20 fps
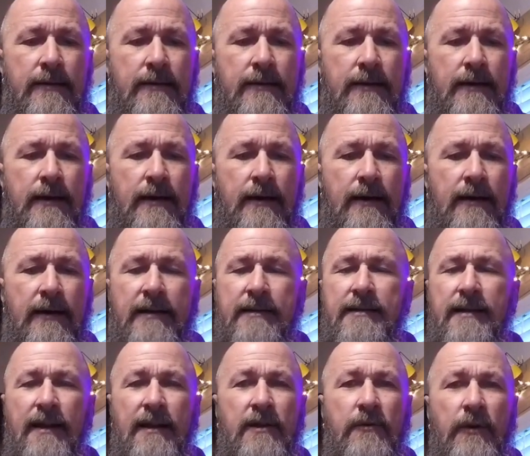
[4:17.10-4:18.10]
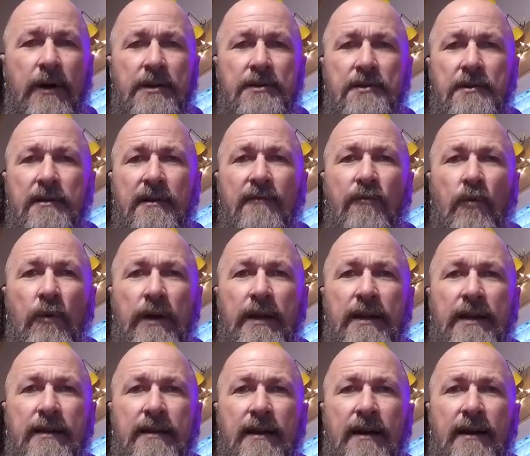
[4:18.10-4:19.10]
Uh, it's not a question of when
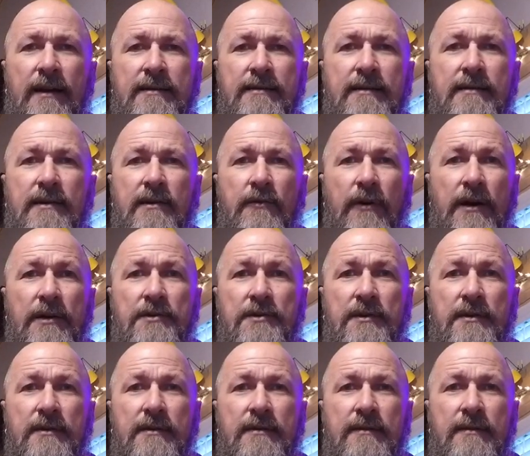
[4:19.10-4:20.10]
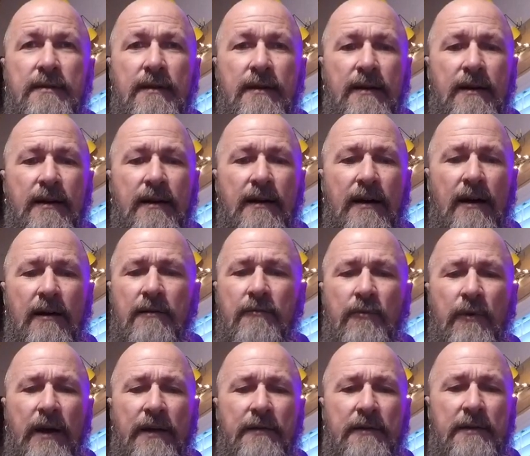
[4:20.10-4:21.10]
it does, it's a question, uh, or
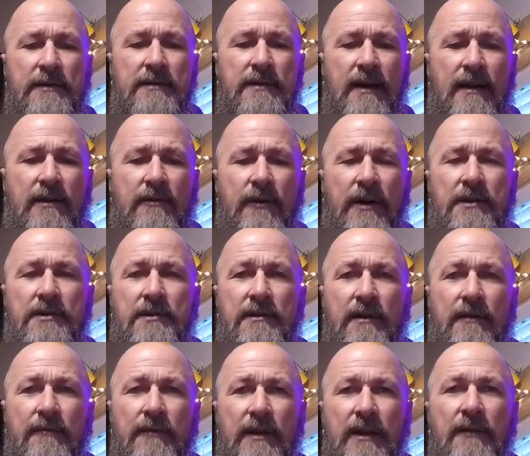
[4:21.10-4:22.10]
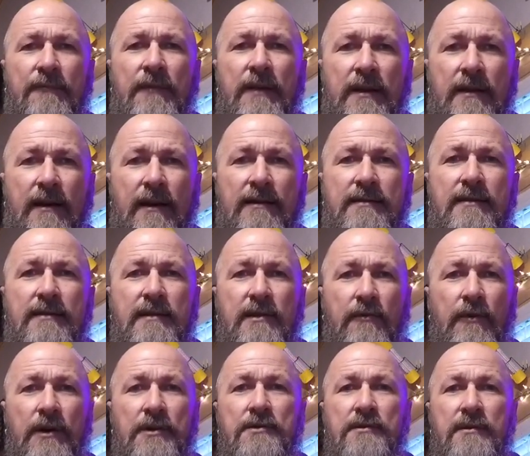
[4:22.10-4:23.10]
rather, it's not a question of if it does, it's a
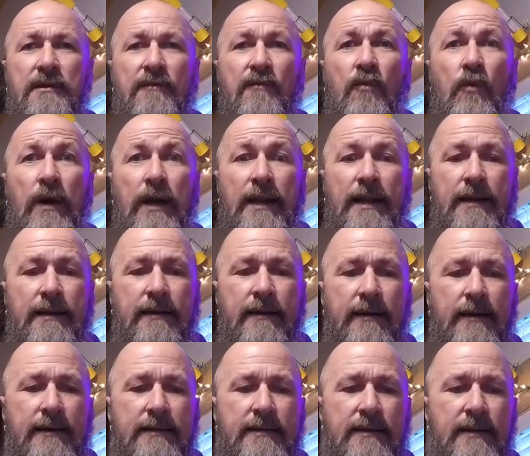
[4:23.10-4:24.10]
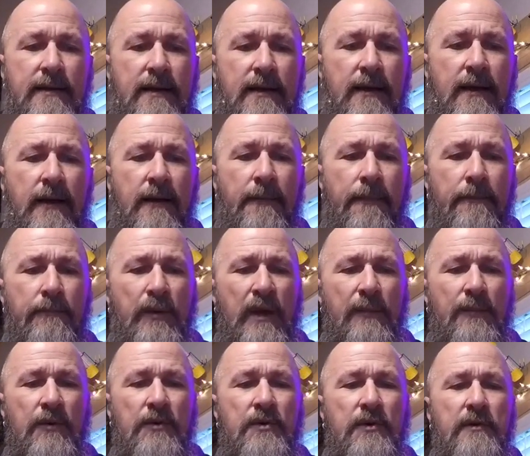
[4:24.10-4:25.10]
question of when it does.
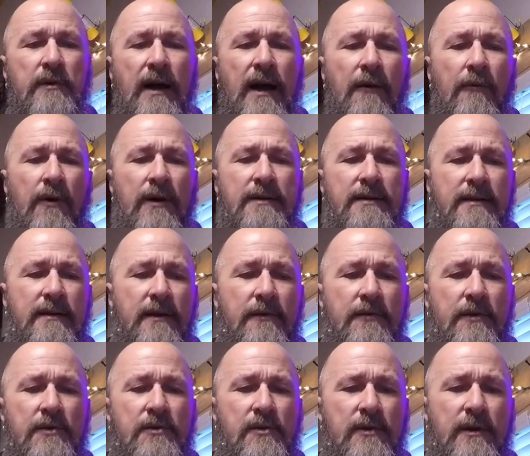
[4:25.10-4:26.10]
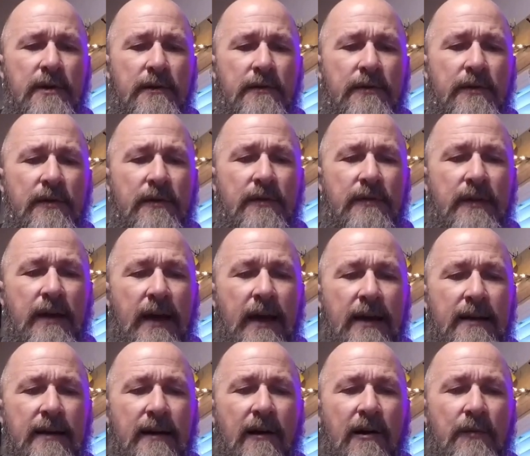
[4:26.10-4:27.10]
People do not want to know the truth
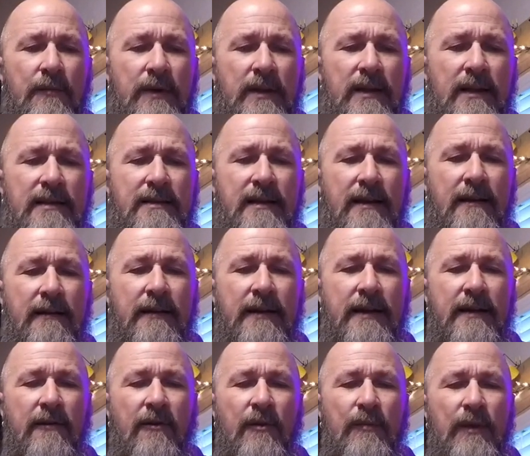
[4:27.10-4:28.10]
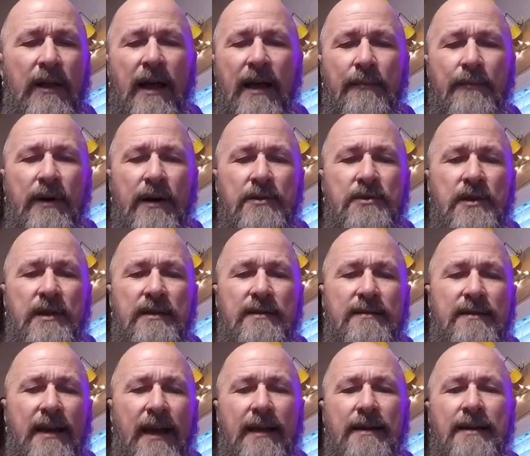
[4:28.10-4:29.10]
that our military or black budget
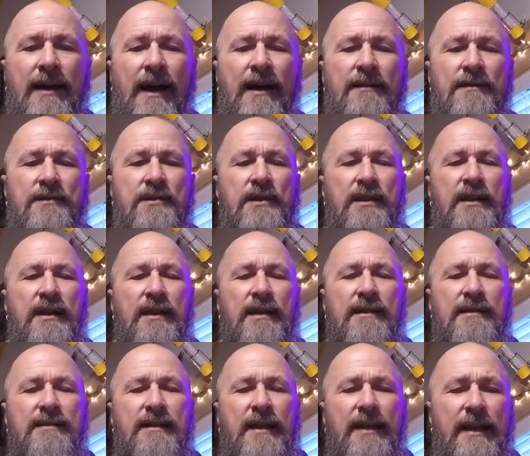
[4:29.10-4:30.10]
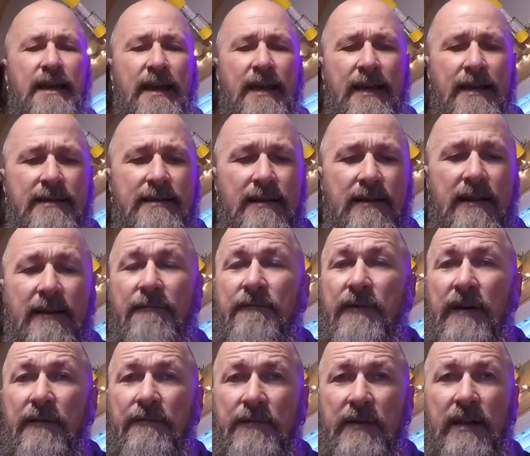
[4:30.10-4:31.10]
technology is easily
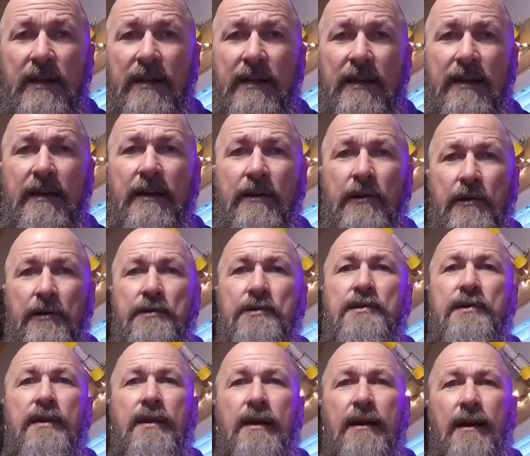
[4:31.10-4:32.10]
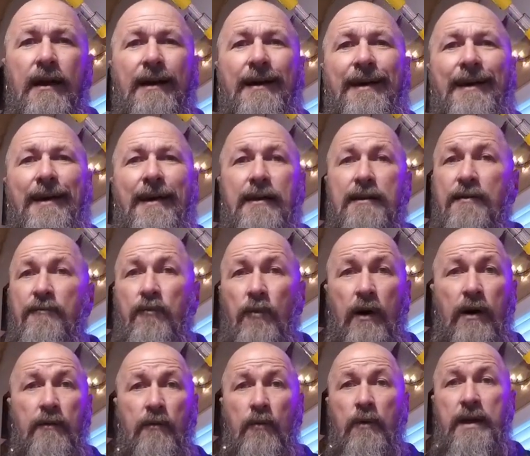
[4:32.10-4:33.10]
50 years ahead of
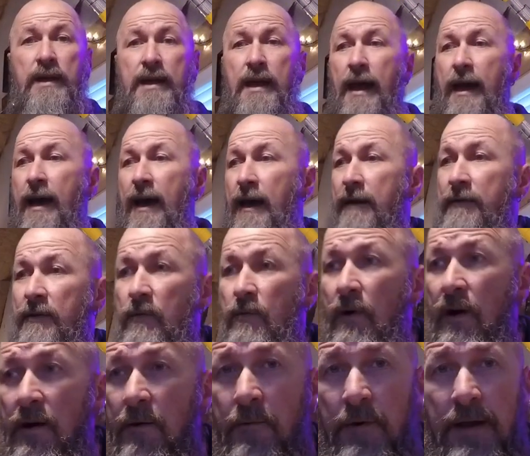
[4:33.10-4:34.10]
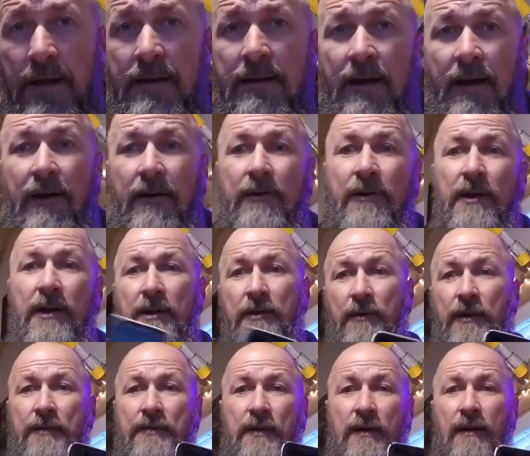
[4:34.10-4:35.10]
what we have and what we know
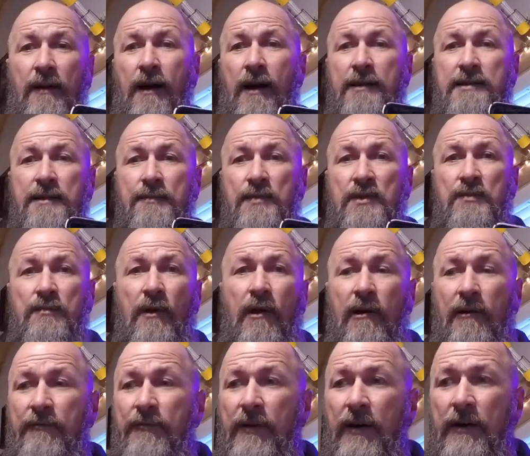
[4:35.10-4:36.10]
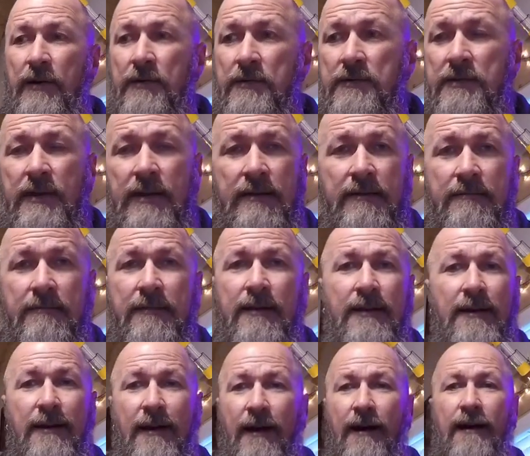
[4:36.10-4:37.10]
with our awesome smartphones and
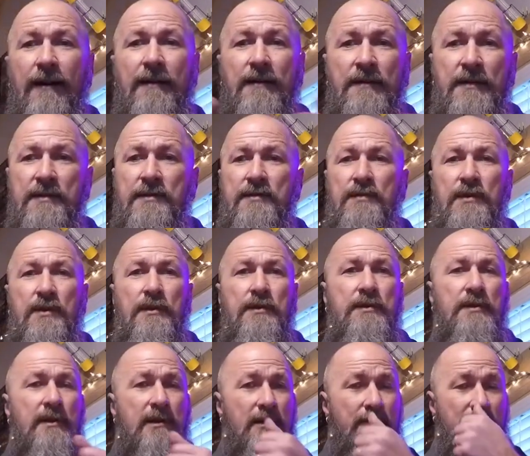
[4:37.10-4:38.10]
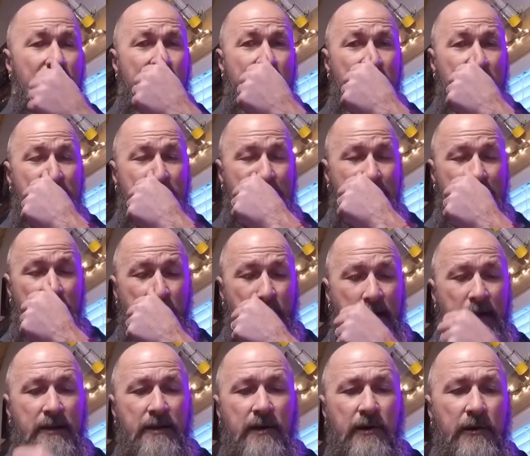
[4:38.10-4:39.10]
all this YouTube and everything that
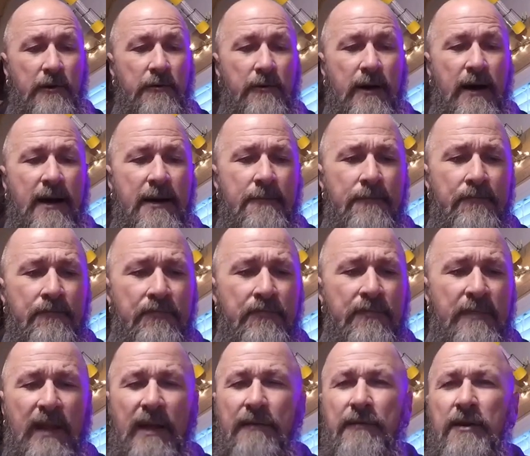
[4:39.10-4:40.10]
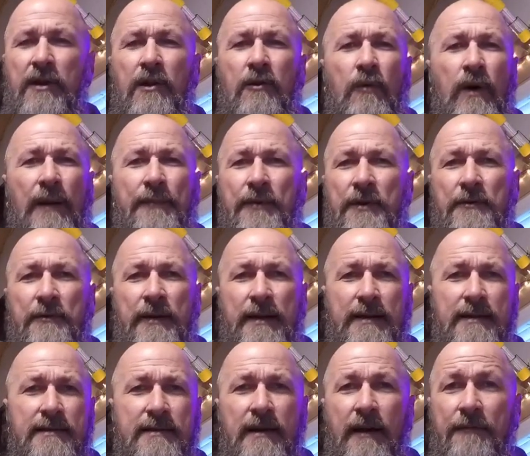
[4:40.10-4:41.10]
we do, right? Even our weaponry
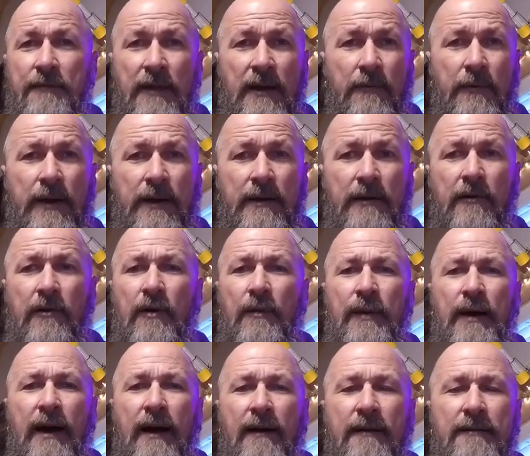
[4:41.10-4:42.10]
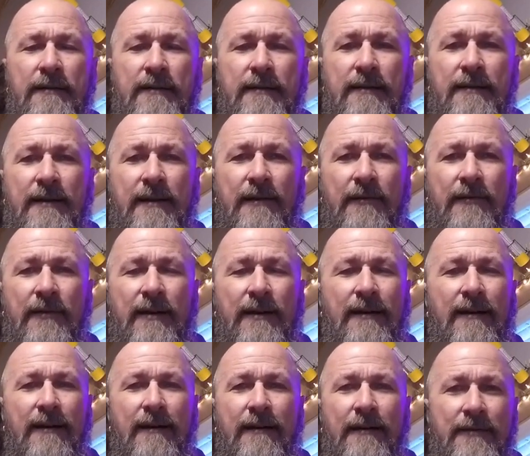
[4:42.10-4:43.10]
and stuff that we know about, you know,
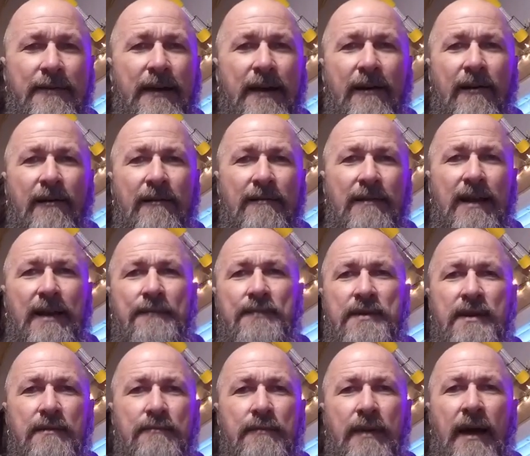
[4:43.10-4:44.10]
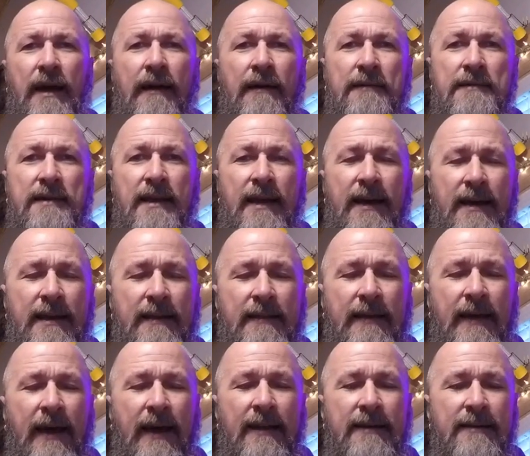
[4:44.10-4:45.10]
uh, they are leaps and bounds ahead of
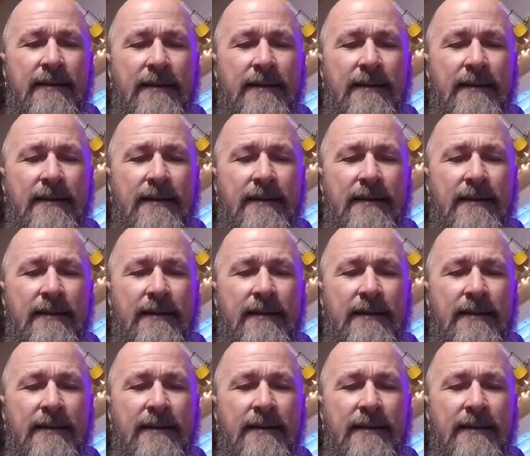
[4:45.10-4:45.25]
that